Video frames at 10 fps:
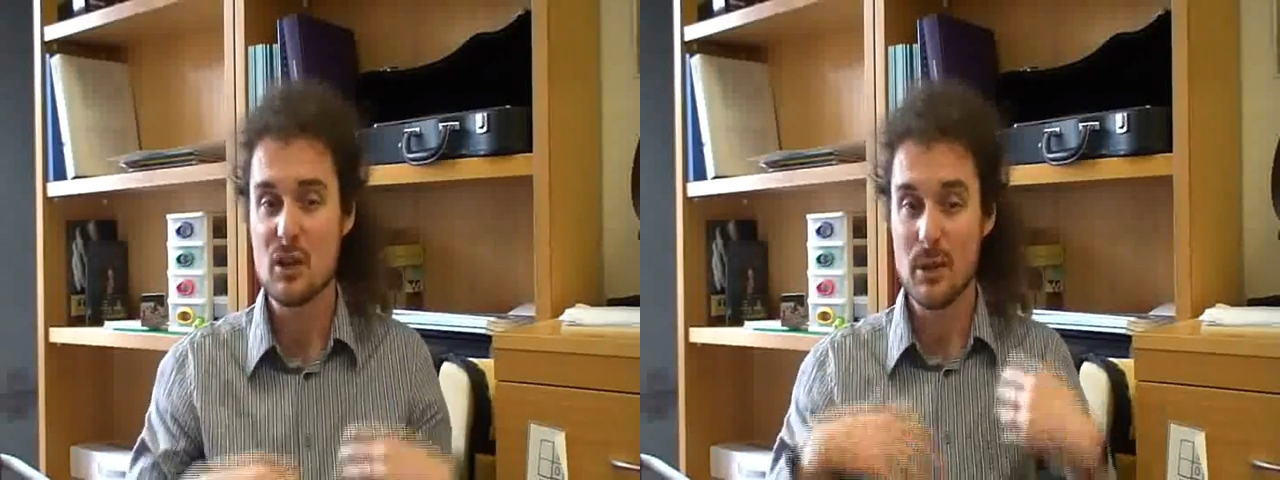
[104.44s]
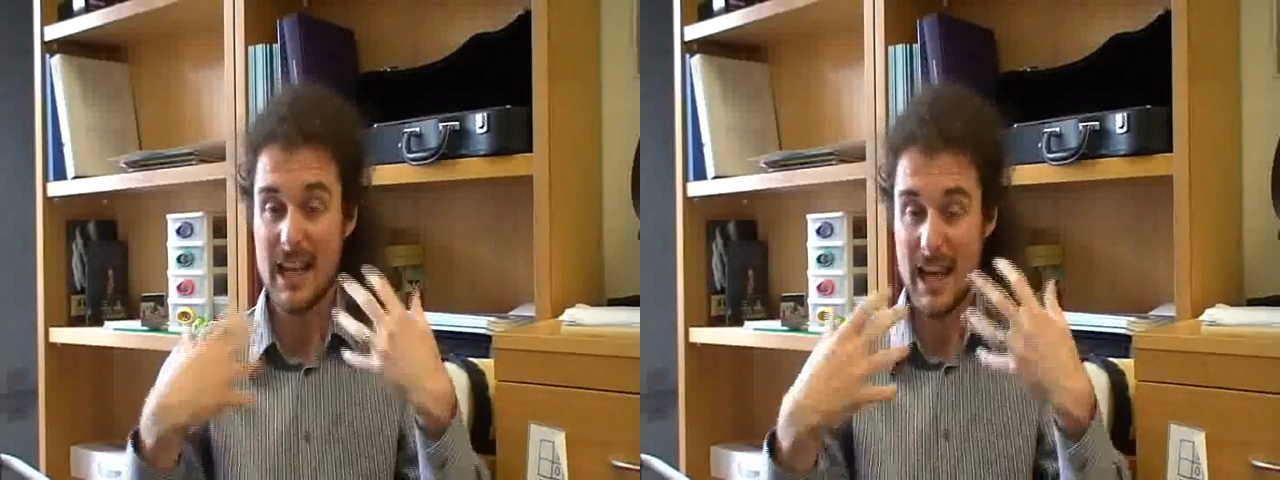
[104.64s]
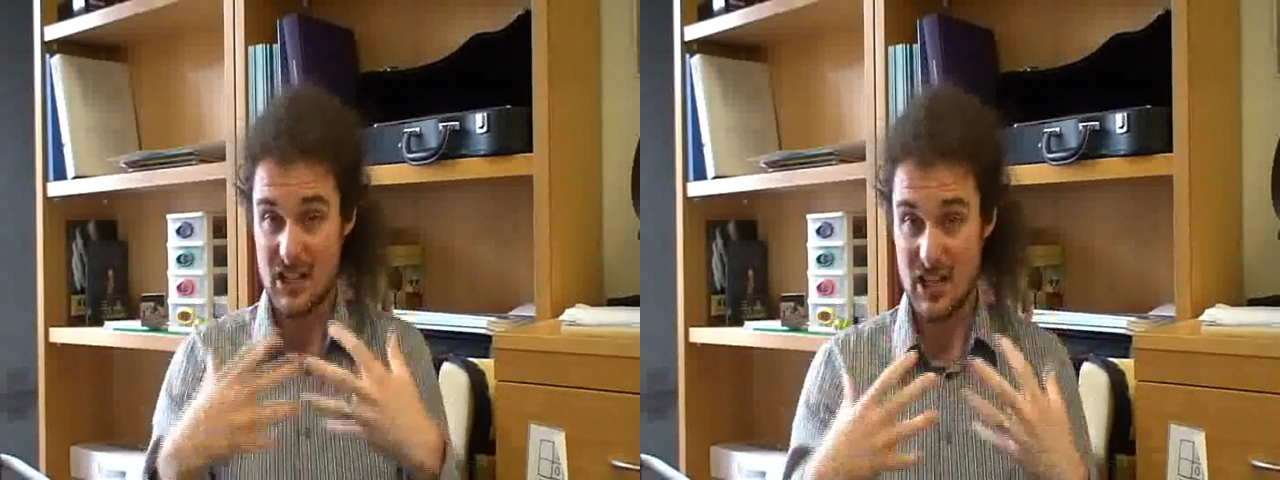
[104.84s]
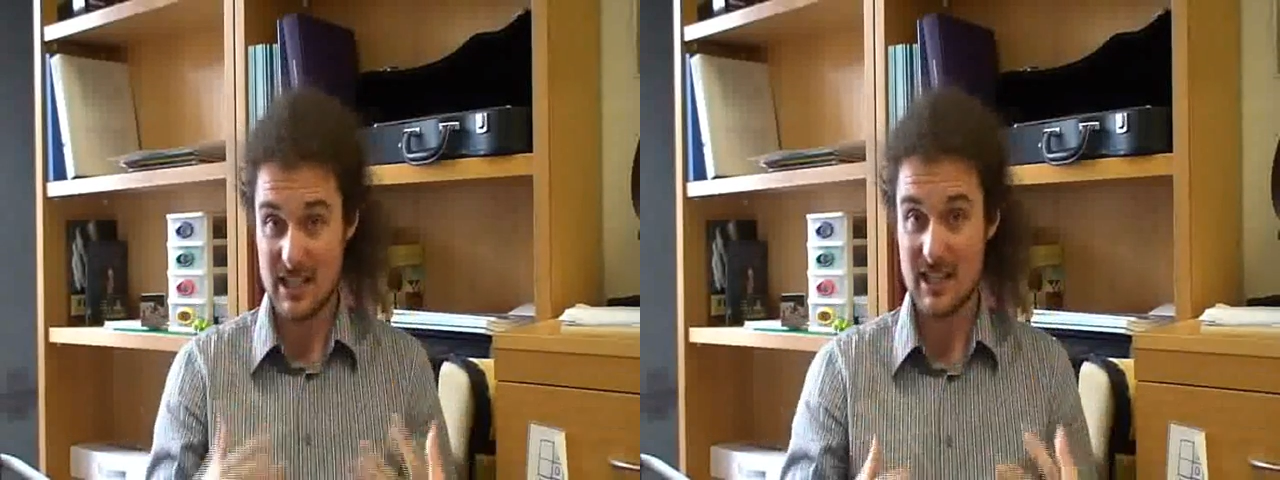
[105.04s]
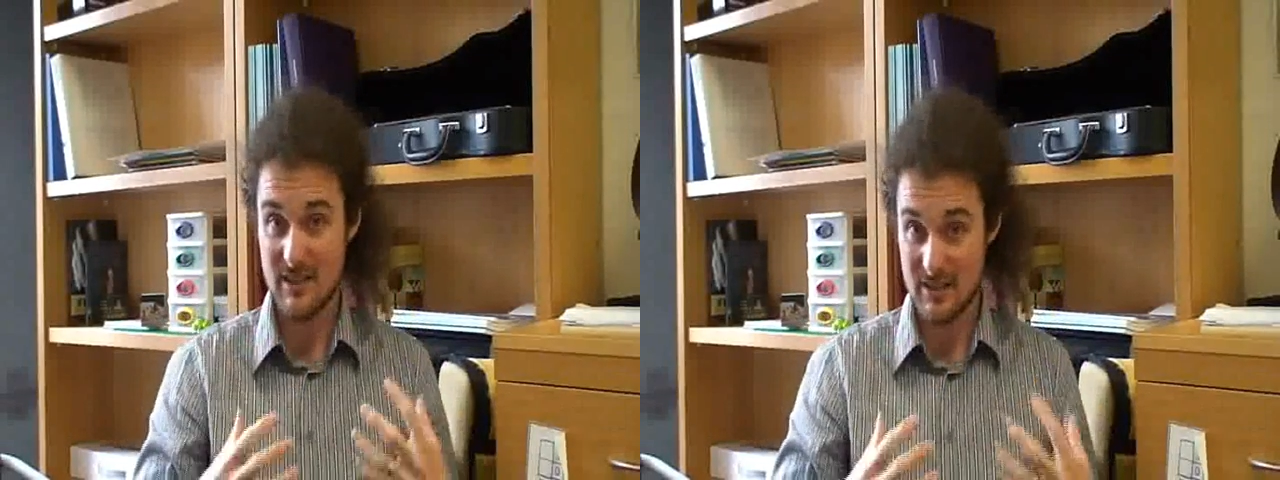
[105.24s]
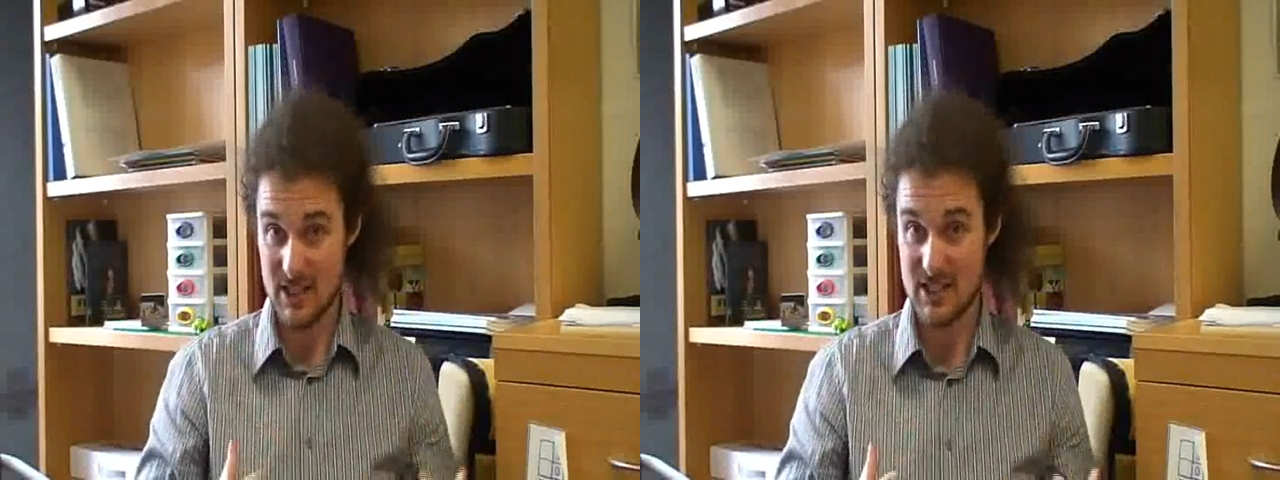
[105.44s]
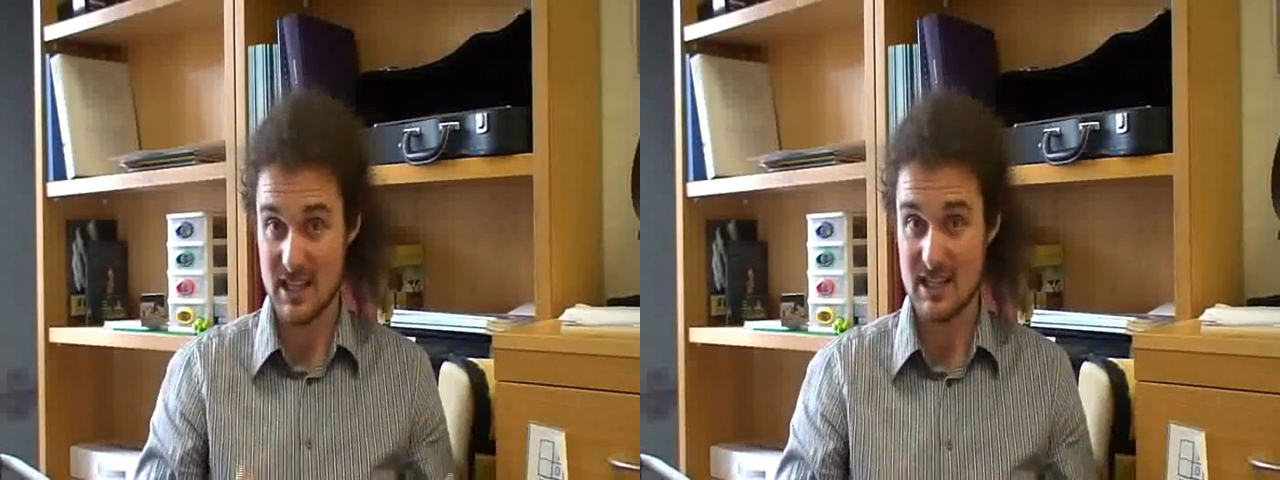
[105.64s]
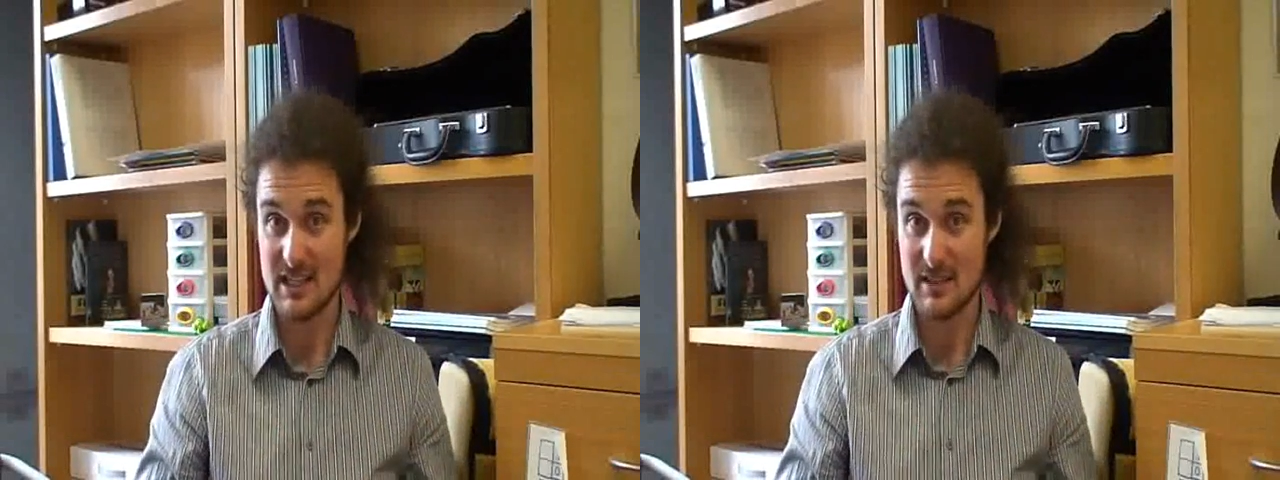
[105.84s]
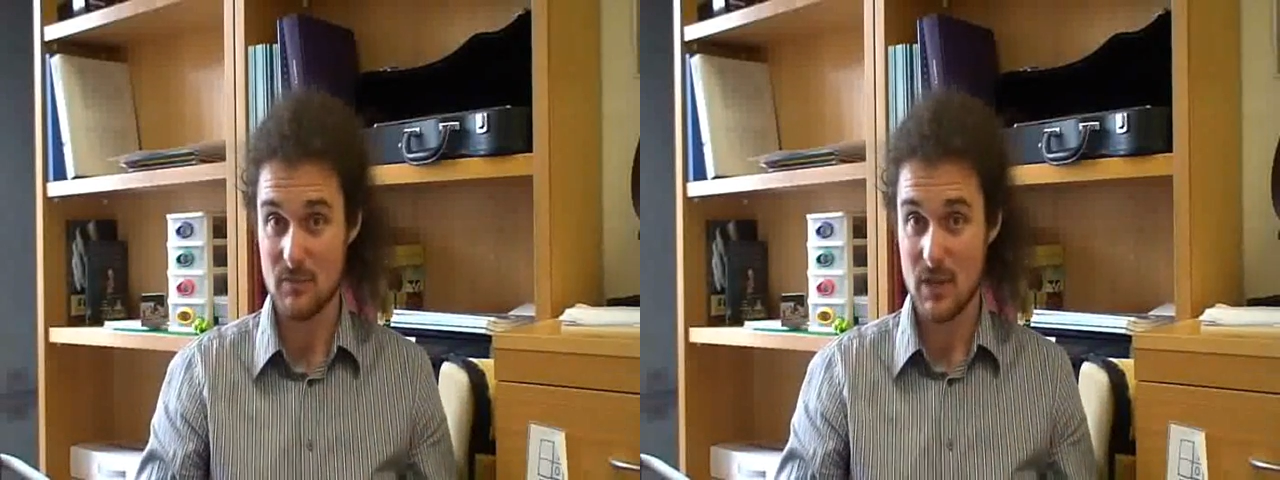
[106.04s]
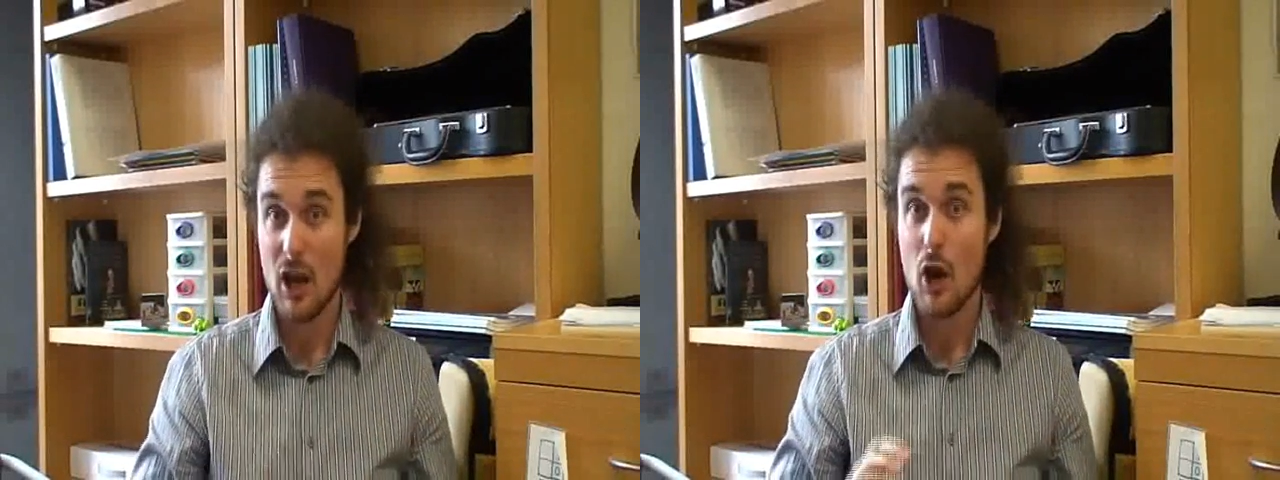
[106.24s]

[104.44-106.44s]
So in HED 5060